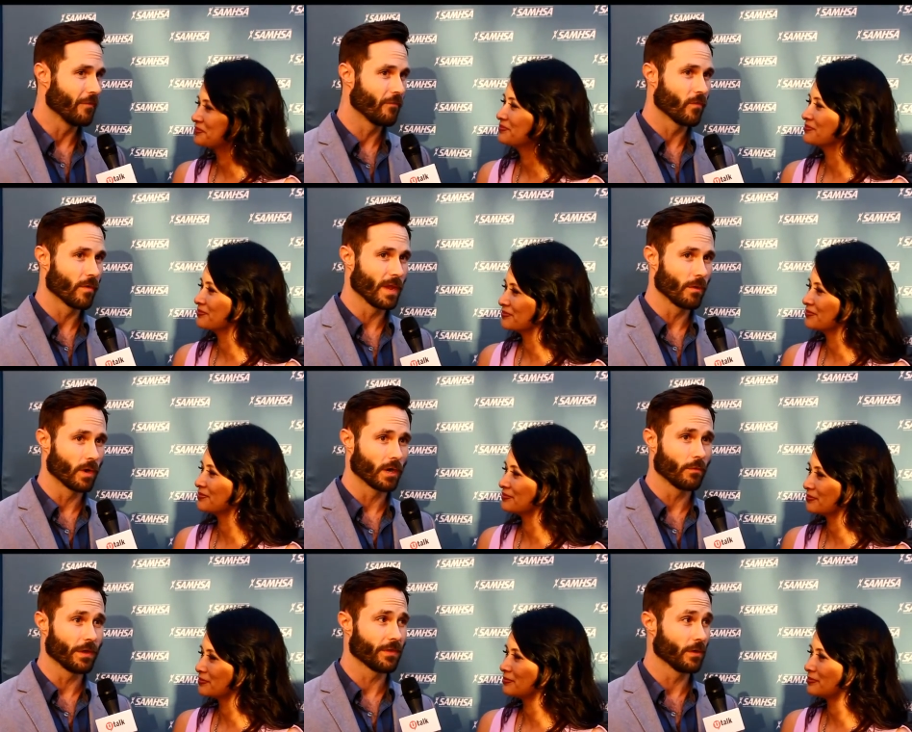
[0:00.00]
Speaker 1: for my
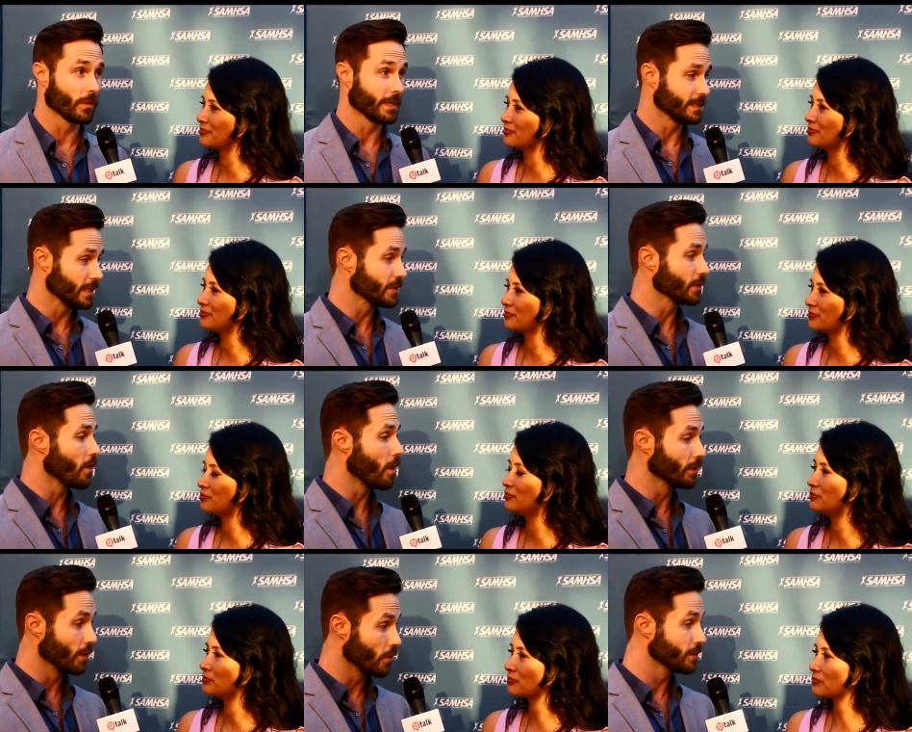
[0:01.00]
work with an organization
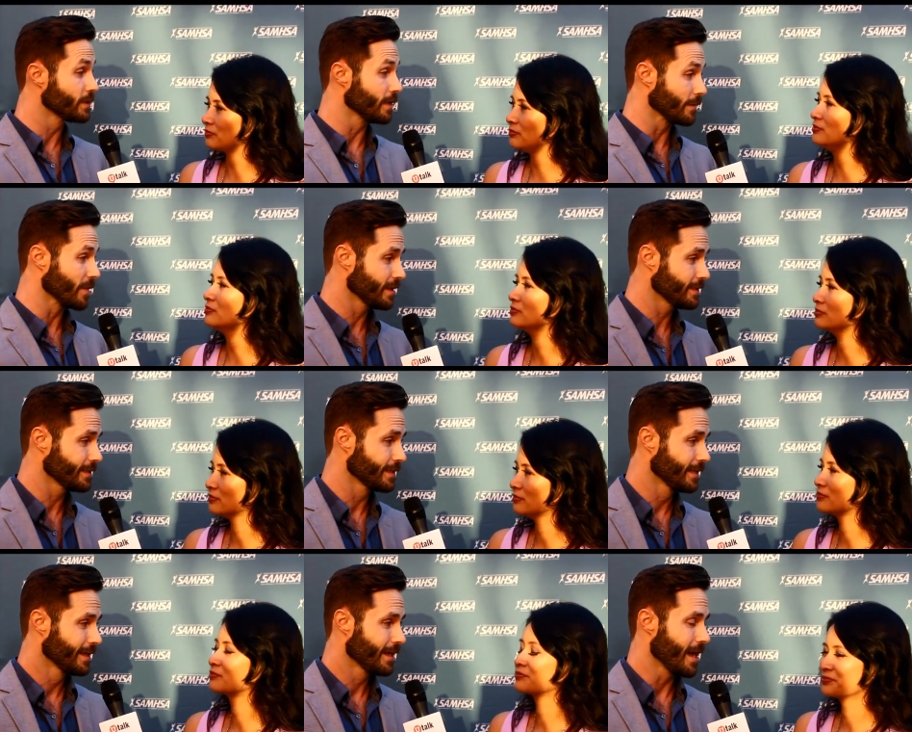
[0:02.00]
called NoStigmas,
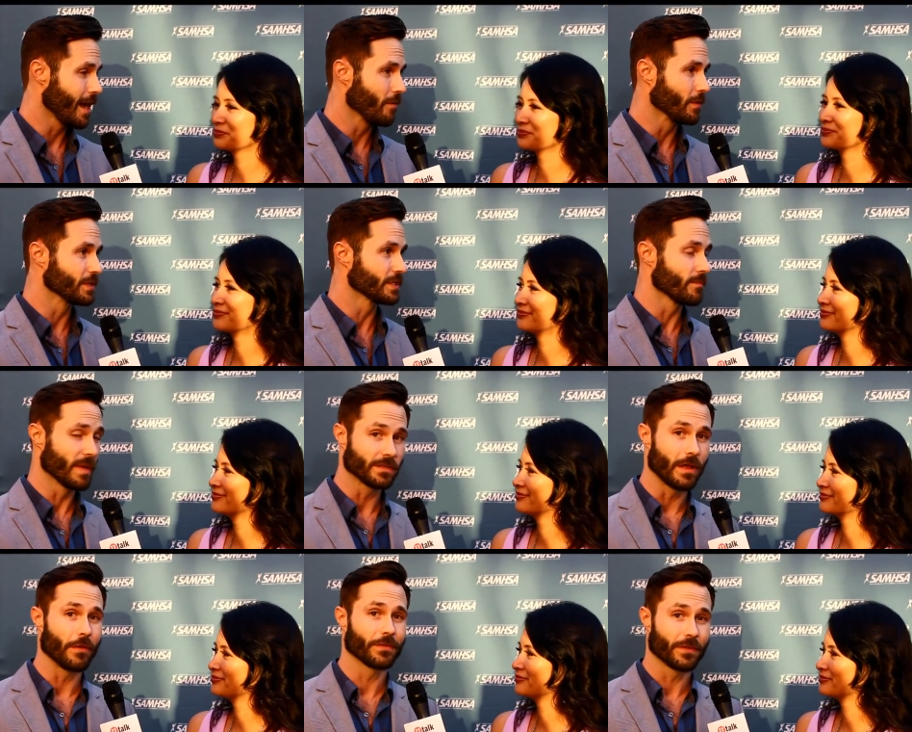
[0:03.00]
uh, which is a mental
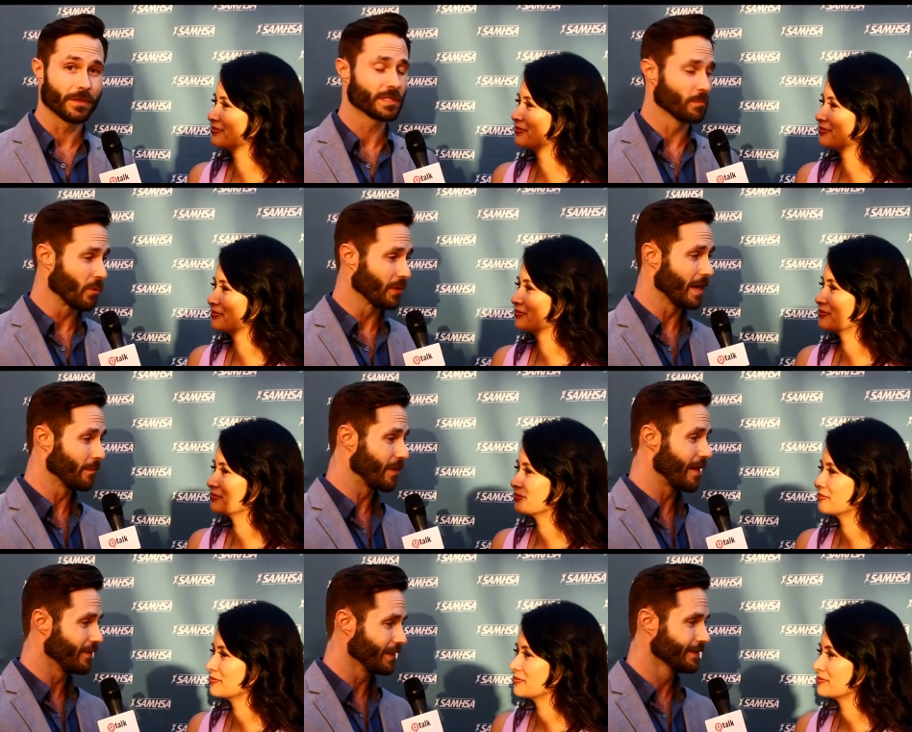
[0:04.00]
health support
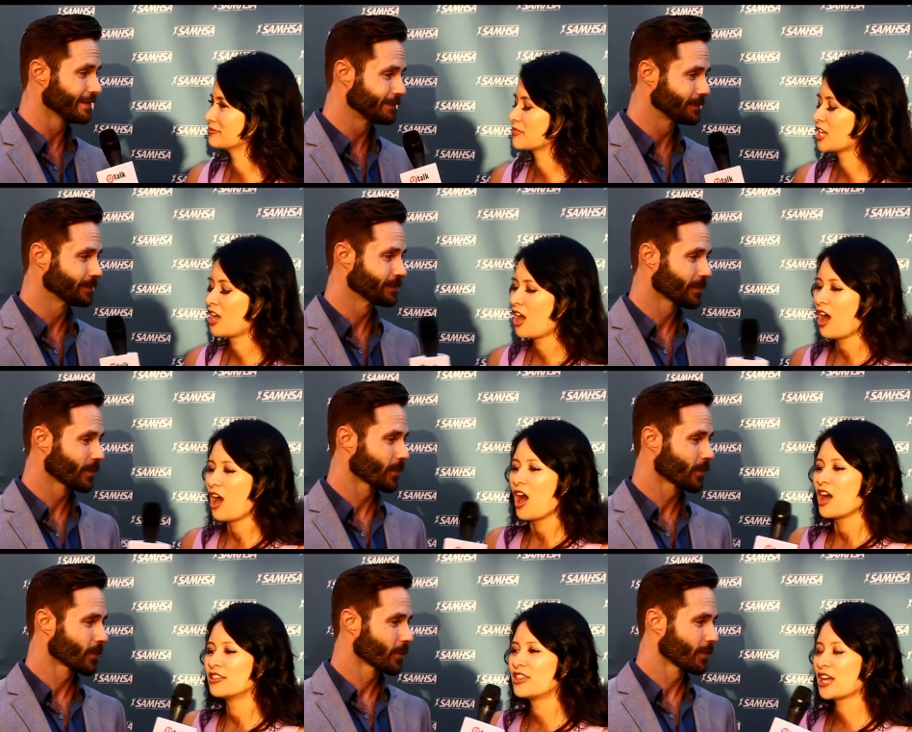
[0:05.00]
nonprofit.
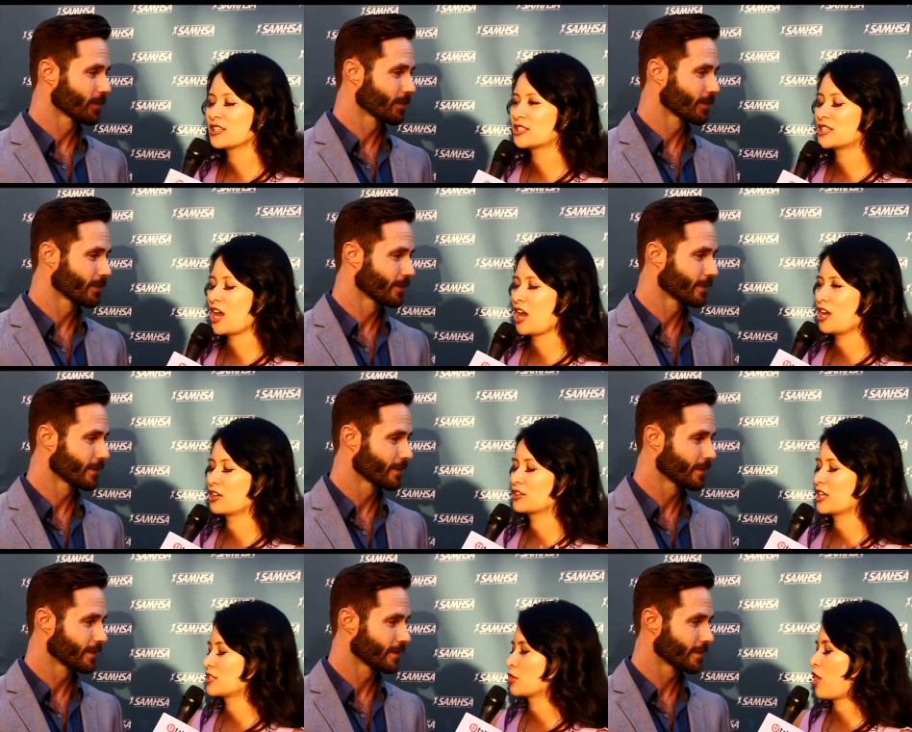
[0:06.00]
Speaker 2: That's uh,
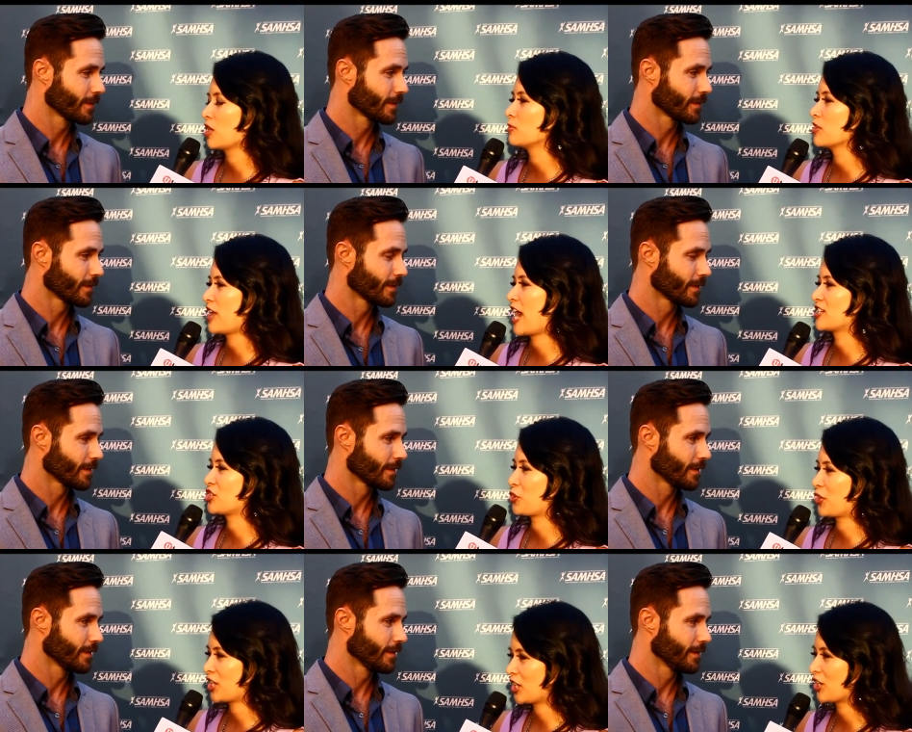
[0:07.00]
that's incredible that
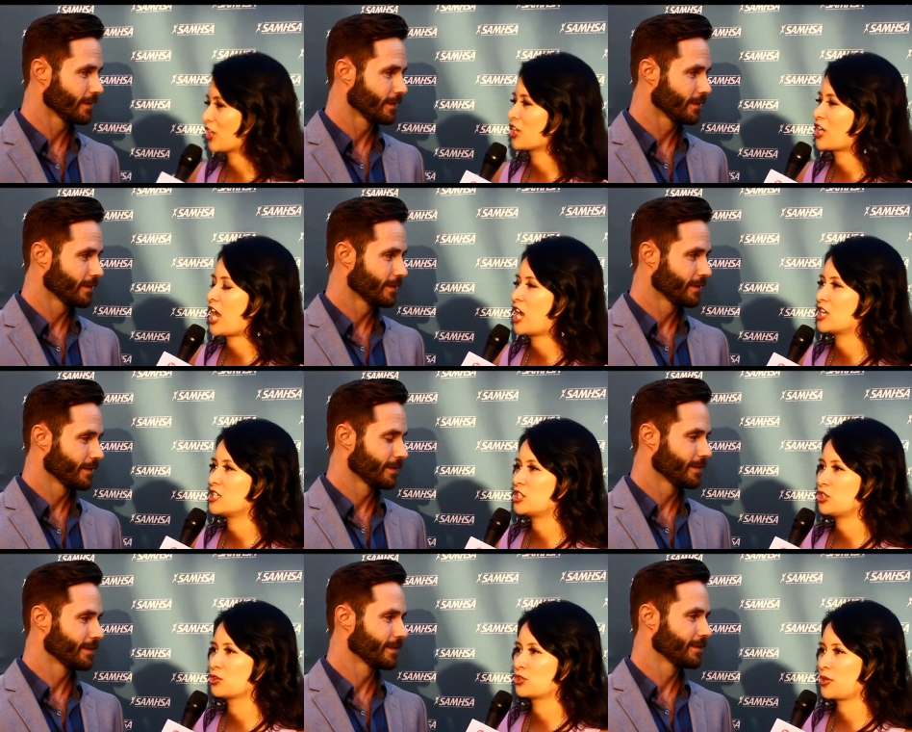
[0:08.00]
you're here and
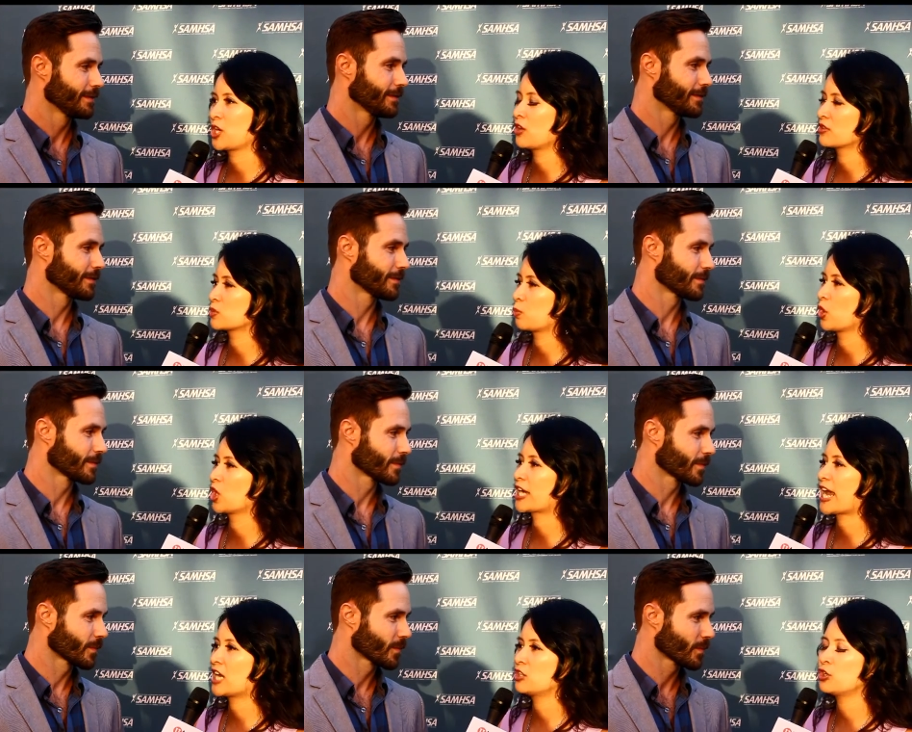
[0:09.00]
you're doing all this work.
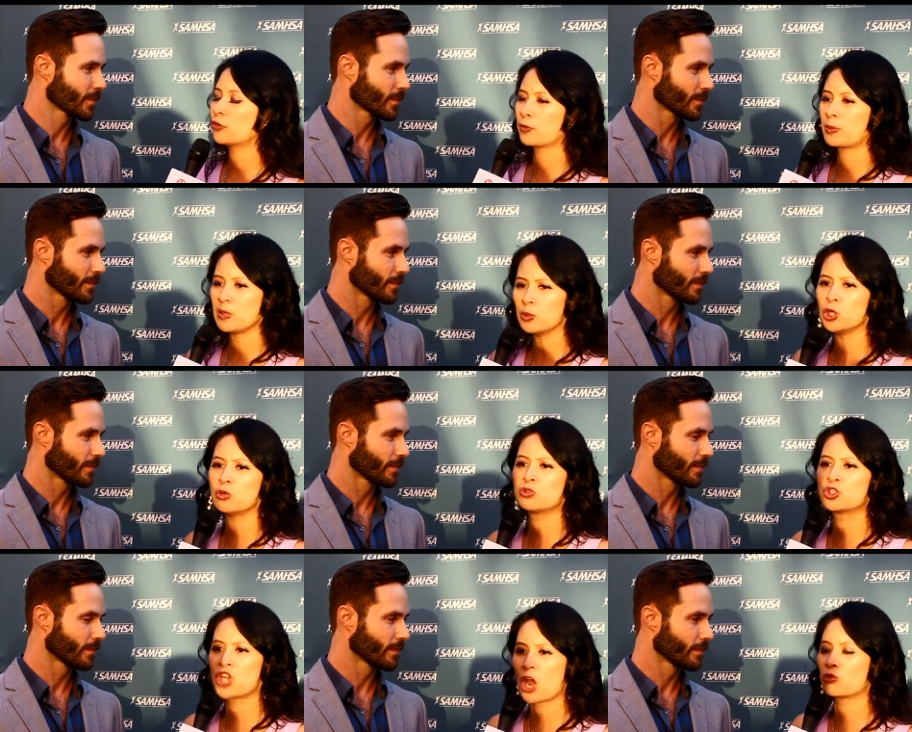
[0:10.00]
And you know, for people who
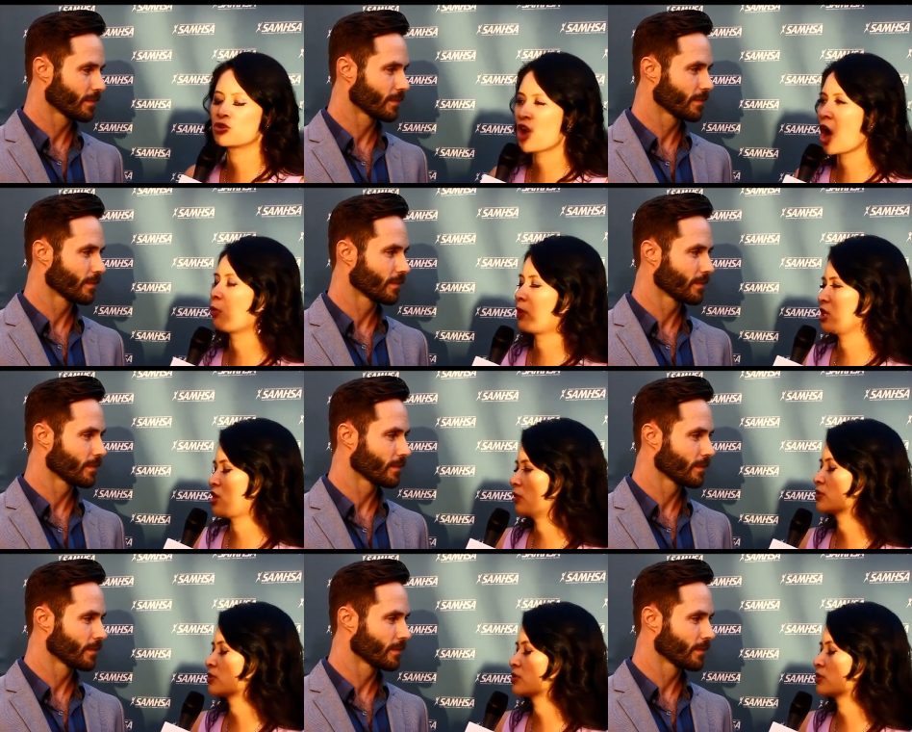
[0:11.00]
don't know what no